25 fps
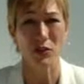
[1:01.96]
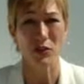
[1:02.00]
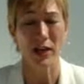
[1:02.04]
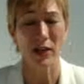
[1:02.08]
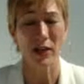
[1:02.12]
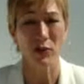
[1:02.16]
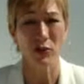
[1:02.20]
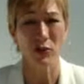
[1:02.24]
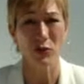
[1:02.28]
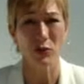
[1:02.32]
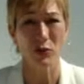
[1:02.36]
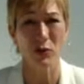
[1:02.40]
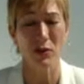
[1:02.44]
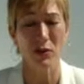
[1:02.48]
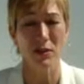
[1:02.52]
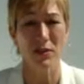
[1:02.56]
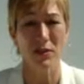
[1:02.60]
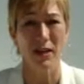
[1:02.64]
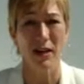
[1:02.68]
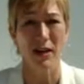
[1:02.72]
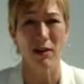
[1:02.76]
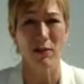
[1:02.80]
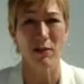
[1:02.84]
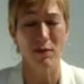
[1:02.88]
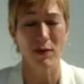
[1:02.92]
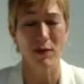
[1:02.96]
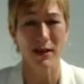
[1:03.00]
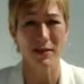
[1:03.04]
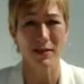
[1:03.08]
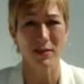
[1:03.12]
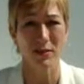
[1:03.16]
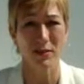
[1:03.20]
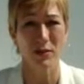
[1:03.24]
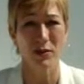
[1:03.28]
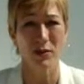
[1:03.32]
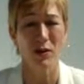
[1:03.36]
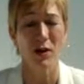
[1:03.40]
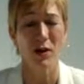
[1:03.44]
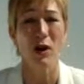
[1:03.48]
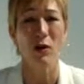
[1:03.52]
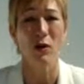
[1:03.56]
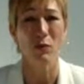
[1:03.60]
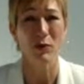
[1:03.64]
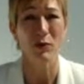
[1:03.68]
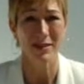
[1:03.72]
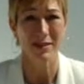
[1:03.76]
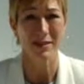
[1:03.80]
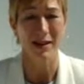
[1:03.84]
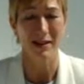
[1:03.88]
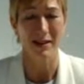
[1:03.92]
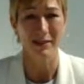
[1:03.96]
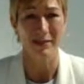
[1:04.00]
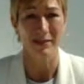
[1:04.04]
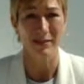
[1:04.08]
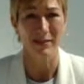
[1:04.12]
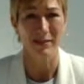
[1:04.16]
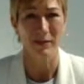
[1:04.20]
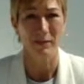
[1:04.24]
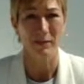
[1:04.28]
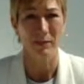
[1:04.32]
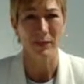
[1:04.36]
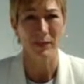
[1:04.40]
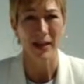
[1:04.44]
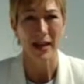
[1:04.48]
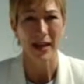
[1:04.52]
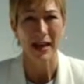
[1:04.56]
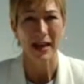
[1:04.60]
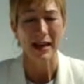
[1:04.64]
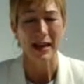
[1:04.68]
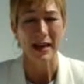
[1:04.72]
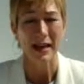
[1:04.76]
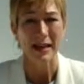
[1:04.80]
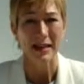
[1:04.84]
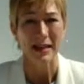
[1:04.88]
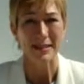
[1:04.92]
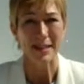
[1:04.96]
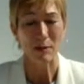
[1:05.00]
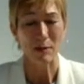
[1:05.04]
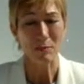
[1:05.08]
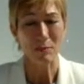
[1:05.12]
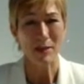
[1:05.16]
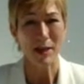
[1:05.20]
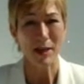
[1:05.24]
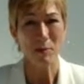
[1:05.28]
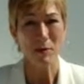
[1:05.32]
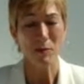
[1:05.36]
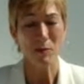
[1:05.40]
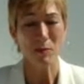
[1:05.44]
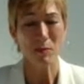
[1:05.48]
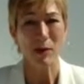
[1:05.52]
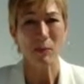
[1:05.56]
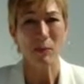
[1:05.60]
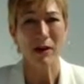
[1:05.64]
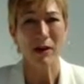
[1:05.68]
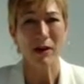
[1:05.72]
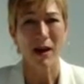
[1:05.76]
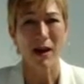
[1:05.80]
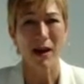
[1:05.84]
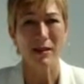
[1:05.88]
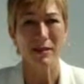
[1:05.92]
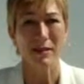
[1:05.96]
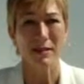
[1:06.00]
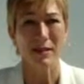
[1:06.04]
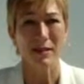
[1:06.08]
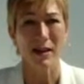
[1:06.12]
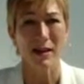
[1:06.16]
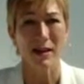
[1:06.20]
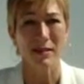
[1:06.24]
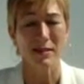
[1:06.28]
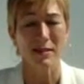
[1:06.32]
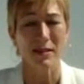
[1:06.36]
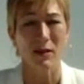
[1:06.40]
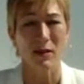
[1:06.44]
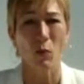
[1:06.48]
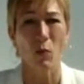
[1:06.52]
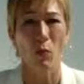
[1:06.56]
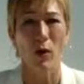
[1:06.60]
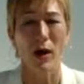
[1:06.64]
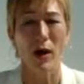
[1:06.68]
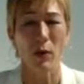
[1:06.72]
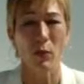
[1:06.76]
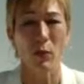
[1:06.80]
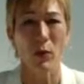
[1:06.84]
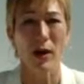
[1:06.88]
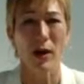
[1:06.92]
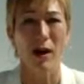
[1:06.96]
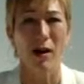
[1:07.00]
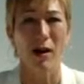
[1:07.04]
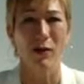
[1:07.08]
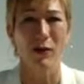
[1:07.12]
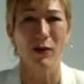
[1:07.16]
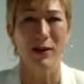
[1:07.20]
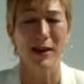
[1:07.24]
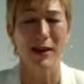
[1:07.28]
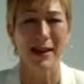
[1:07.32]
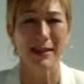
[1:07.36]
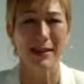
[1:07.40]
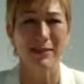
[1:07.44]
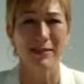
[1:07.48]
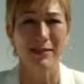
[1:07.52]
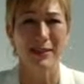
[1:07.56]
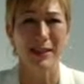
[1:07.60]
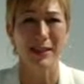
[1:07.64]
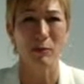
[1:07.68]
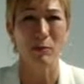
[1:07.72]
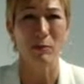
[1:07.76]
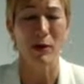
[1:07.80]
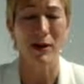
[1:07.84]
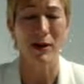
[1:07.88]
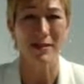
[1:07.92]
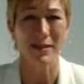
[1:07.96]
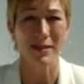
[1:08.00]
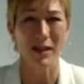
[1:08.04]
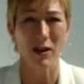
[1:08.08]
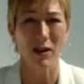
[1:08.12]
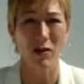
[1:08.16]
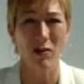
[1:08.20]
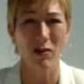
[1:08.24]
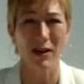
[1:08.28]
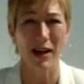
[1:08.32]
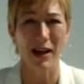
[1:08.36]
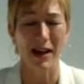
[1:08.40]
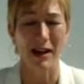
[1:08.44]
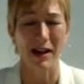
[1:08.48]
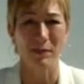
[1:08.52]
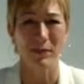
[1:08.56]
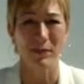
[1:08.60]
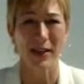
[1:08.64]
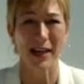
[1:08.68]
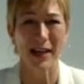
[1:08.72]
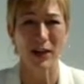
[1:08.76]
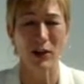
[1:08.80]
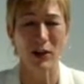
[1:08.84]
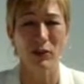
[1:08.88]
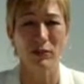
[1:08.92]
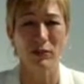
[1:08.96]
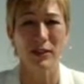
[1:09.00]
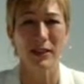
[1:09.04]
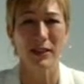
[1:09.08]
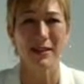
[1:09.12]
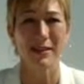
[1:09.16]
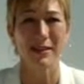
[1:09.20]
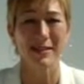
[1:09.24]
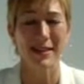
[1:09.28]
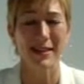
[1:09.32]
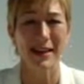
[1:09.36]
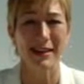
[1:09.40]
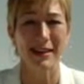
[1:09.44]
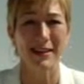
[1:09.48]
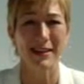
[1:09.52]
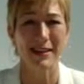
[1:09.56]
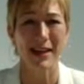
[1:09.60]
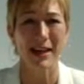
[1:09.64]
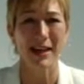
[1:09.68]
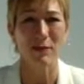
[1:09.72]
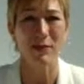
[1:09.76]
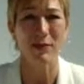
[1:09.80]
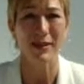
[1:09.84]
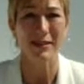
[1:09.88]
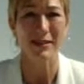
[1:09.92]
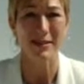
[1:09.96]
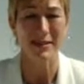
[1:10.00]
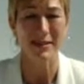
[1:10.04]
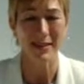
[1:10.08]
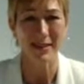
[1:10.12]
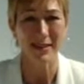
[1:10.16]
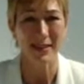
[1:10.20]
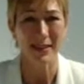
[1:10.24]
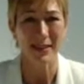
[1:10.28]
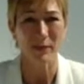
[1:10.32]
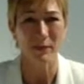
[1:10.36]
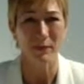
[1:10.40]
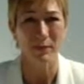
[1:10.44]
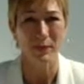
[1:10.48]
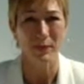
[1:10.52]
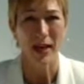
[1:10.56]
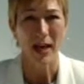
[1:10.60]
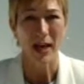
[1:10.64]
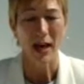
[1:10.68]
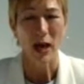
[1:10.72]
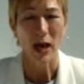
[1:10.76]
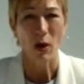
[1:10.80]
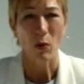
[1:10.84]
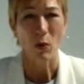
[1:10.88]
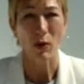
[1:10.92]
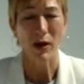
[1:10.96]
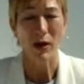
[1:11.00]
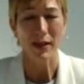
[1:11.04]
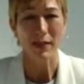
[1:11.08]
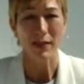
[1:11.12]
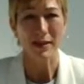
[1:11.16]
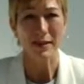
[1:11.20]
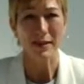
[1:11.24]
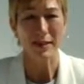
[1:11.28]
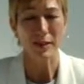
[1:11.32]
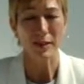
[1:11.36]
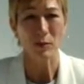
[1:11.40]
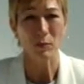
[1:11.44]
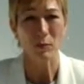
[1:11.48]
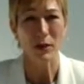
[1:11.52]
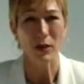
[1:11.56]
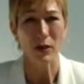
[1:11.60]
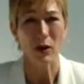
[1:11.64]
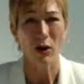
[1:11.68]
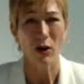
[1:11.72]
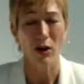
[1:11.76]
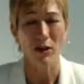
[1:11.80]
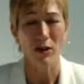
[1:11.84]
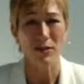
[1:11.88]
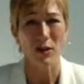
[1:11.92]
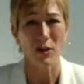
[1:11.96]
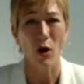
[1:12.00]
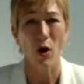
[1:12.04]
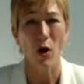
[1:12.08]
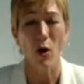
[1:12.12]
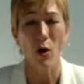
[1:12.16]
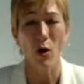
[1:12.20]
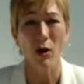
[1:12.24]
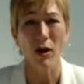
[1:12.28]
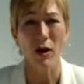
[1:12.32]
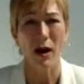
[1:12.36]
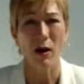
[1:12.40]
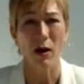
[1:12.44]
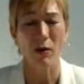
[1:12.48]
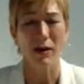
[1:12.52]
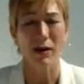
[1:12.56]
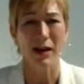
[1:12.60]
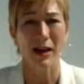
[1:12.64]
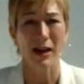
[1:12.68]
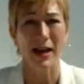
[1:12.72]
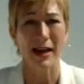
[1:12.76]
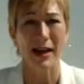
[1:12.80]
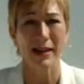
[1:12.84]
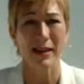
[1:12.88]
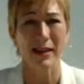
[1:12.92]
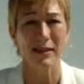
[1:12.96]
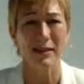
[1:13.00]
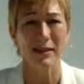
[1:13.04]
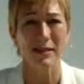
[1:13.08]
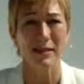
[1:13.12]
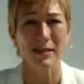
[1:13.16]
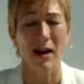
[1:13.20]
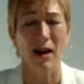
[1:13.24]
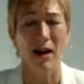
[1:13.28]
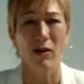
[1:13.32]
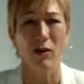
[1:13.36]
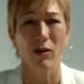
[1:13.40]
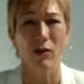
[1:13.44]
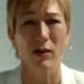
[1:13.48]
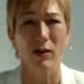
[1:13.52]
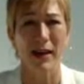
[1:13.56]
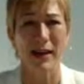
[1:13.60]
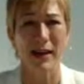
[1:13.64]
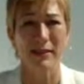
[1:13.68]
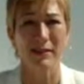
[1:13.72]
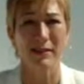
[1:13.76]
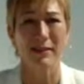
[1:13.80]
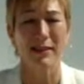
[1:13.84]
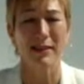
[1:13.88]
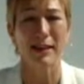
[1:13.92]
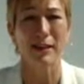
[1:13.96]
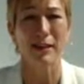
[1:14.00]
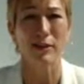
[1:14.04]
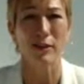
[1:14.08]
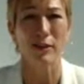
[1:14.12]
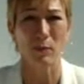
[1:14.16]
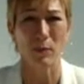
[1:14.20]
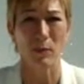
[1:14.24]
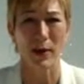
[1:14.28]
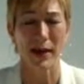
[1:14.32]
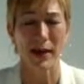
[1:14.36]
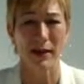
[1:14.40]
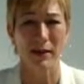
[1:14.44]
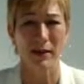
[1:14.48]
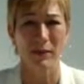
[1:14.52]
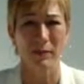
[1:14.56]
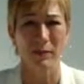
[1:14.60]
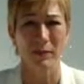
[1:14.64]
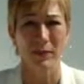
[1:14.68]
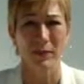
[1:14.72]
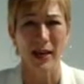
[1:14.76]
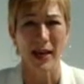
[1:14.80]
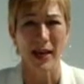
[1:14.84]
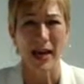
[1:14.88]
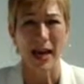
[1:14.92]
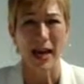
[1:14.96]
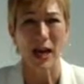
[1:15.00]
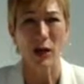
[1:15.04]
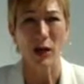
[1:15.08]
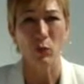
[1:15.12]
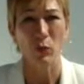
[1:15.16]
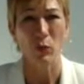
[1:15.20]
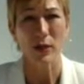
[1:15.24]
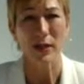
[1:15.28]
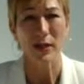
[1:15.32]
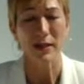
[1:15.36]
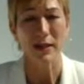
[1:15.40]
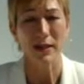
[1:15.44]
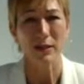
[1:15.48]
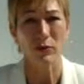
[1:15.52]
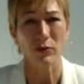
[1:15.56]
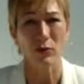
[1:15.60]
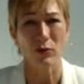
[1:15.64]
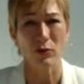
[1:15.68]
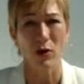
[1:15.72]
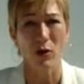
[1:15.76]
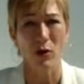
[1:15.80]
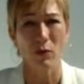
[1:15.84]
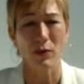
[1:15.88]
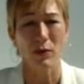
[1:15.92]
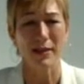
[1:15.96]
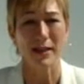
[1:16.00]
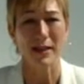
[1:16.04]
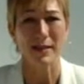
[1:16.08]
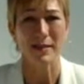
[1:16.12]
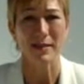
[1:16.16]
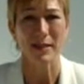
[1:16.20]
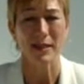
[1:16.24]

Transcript: which ensures a faster result. Sometimes people ask us why we are located in Barcelona and not in a Scandinavian city. Well, this is because all our clients are located in Spain. And we need to know the